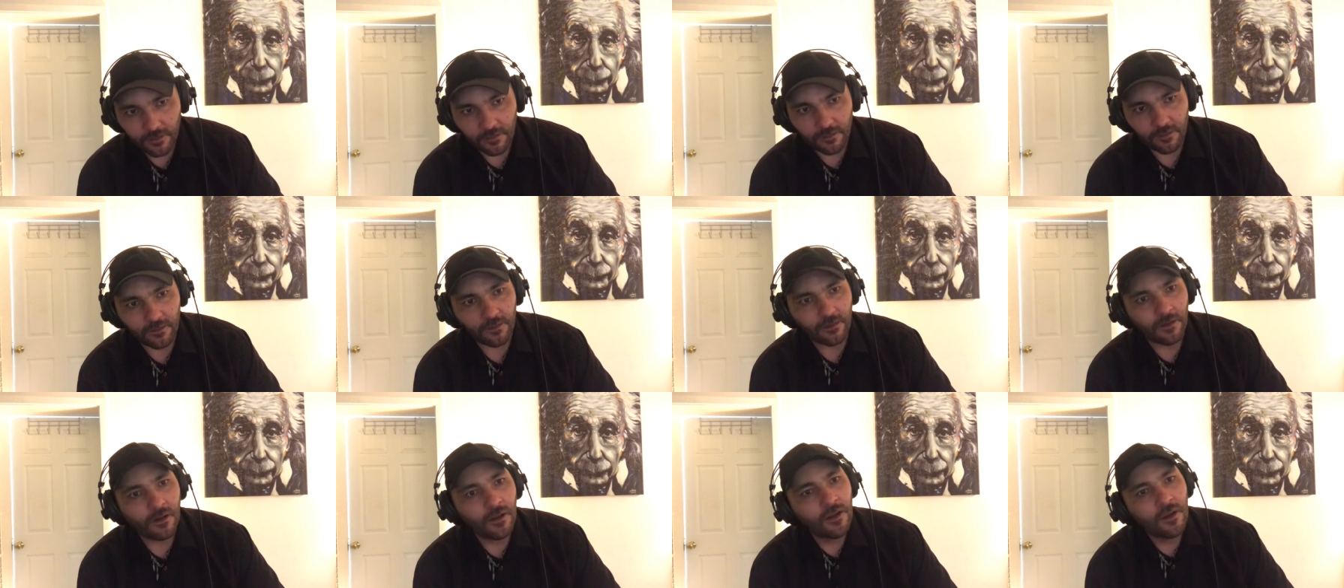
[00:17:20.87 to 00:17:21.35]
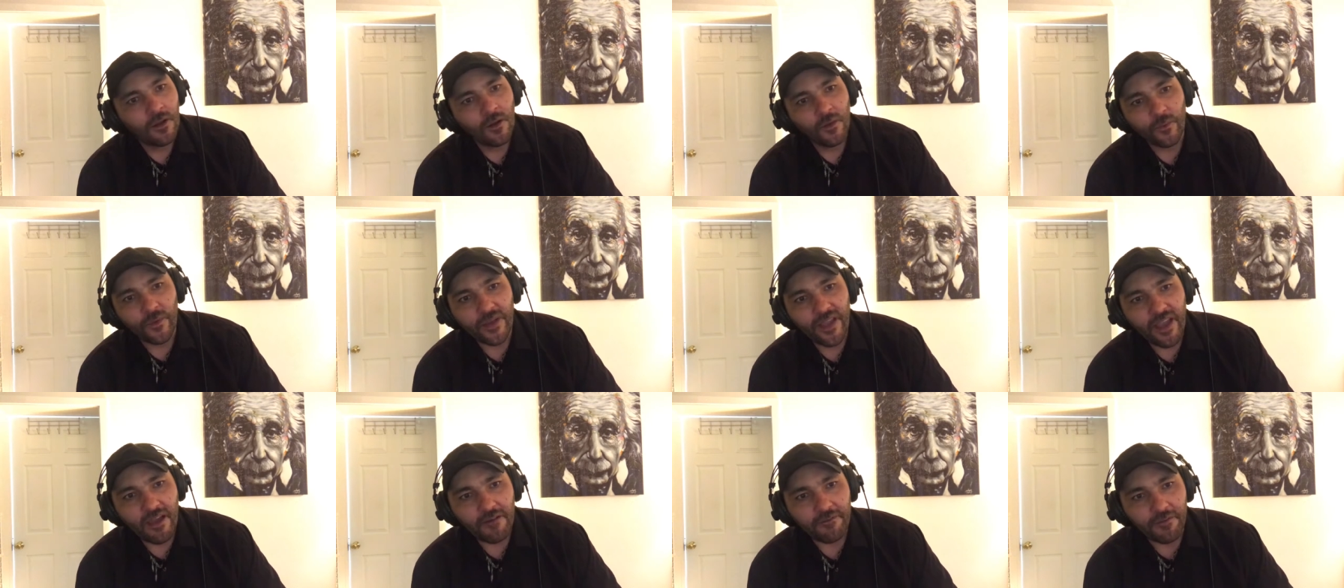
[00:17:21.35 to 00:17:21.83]
You know,
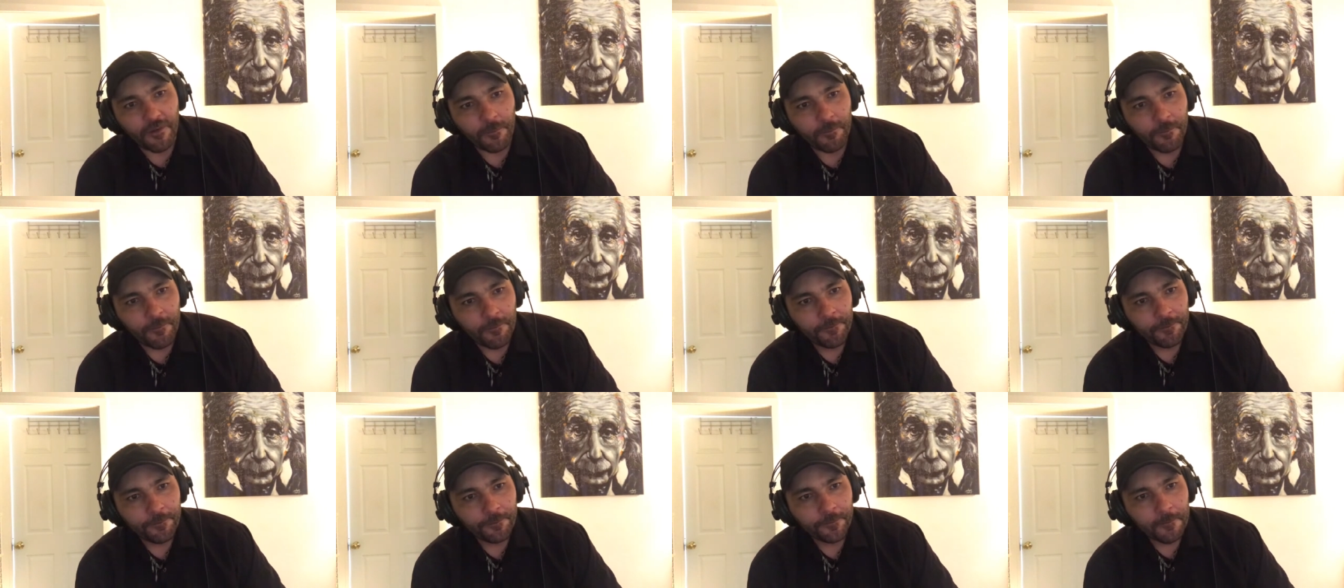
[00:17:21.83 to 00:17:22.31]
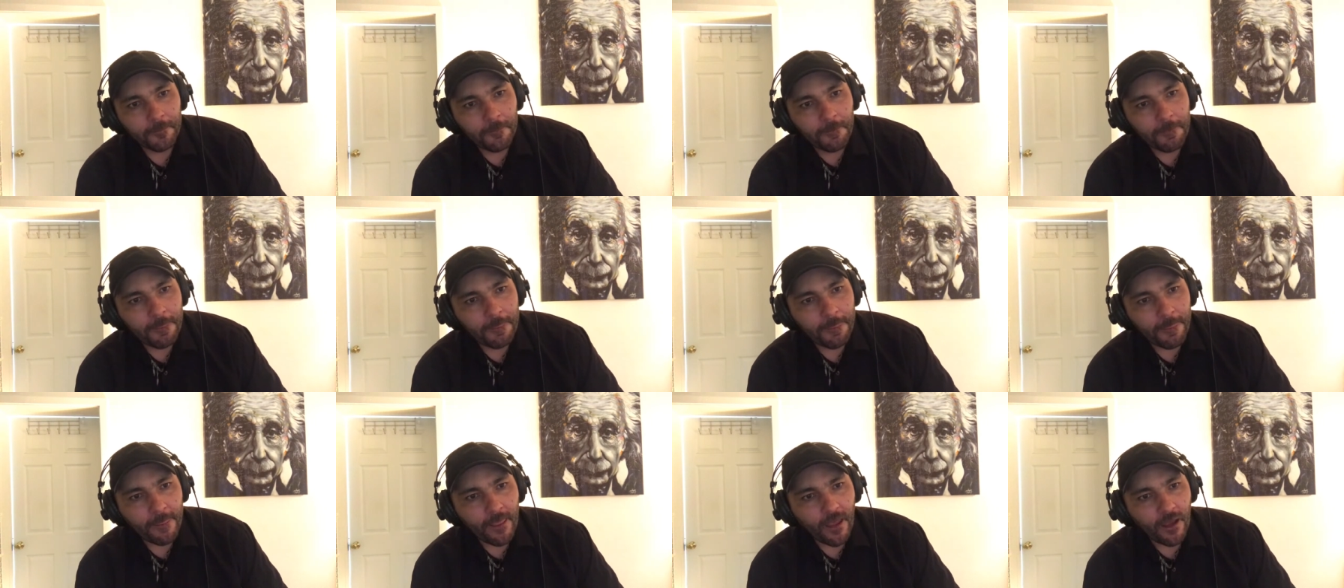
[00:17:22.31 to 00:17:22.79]
we have
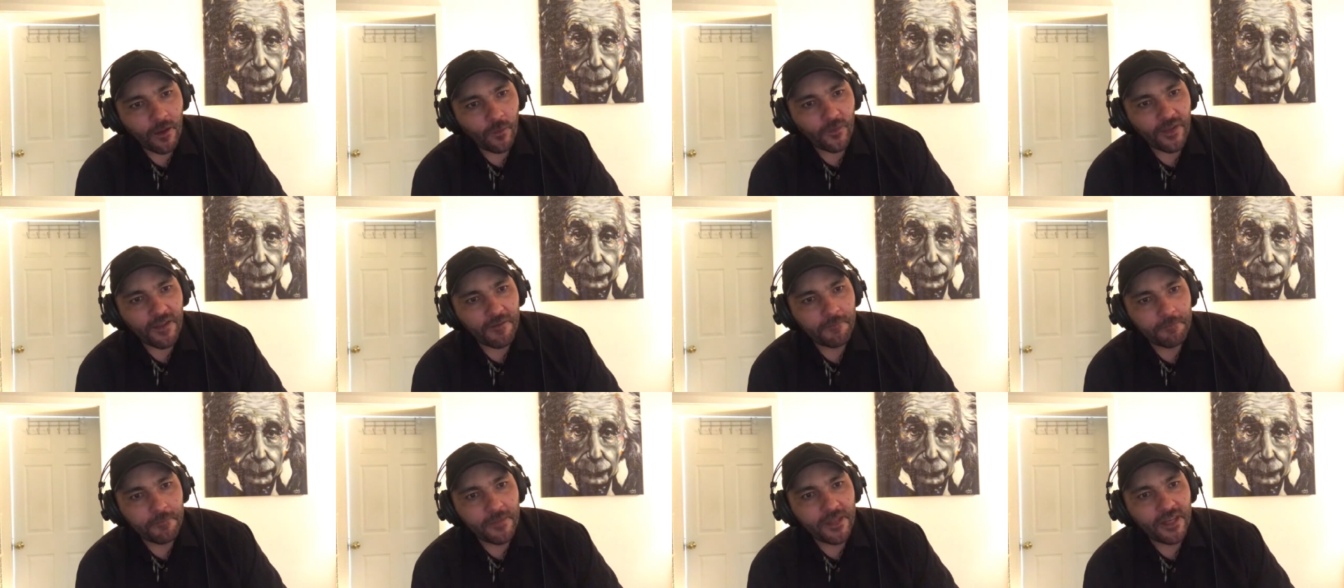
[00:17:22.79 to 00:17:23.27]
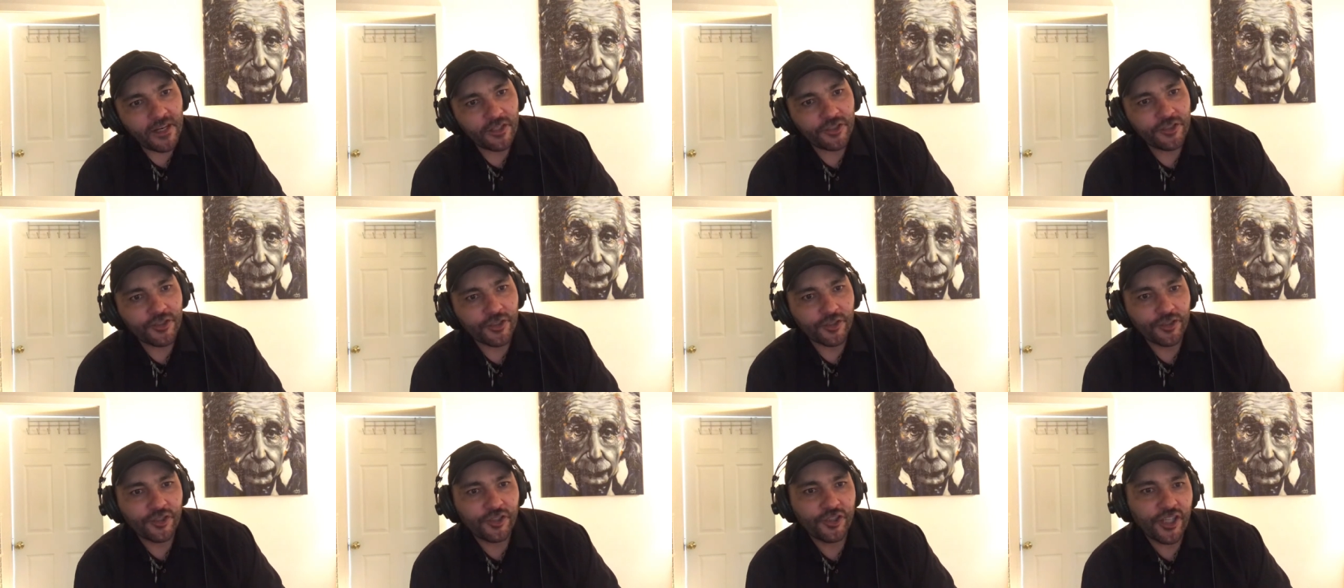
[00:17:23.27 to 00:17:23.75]

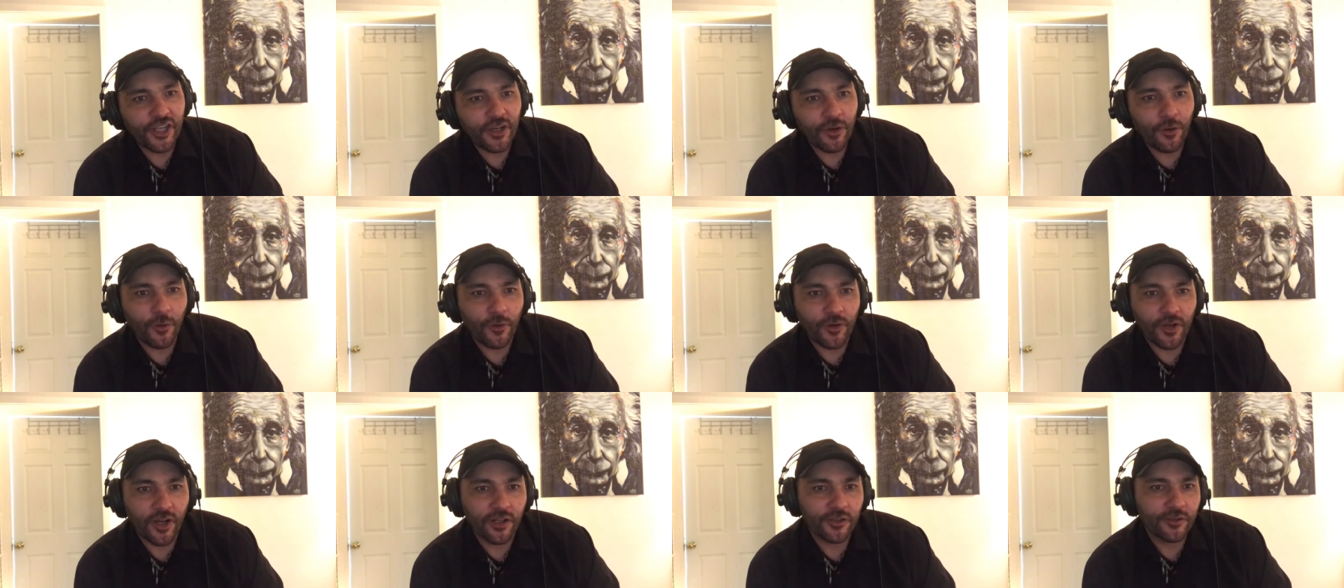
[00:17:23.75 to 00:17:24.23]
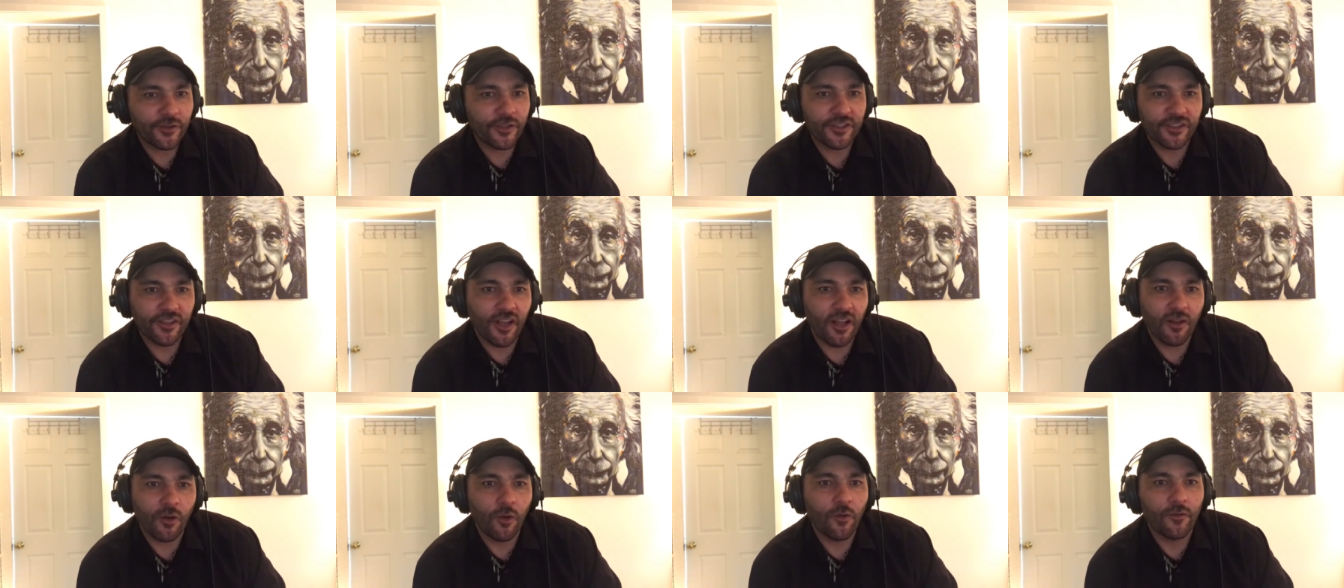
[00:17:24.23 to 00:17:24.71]
miniature shithole countries all